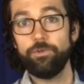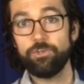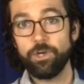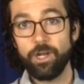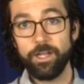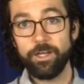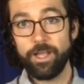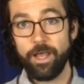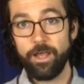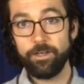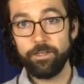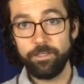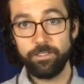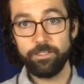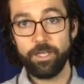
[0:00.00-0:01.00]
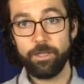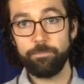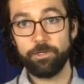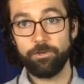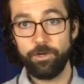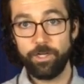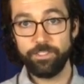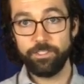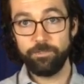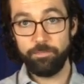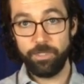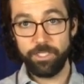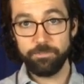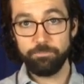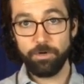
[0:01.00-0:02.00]
try and add any type of crazy
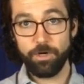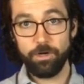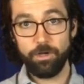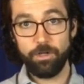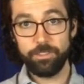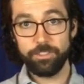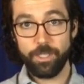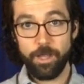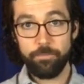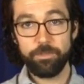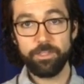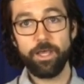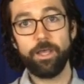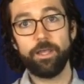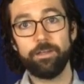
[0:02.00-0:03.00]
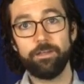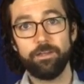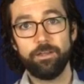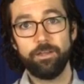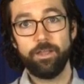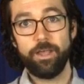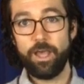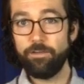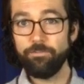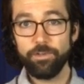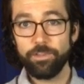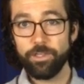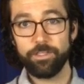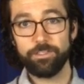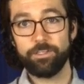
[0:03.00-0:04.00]
bass part on top of that,
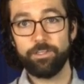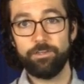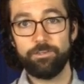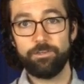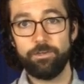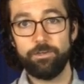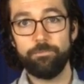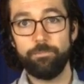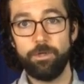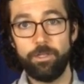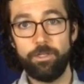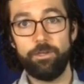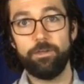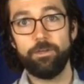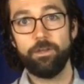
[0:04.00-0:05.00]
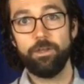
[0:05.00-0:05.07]
everything's going to turn to mud.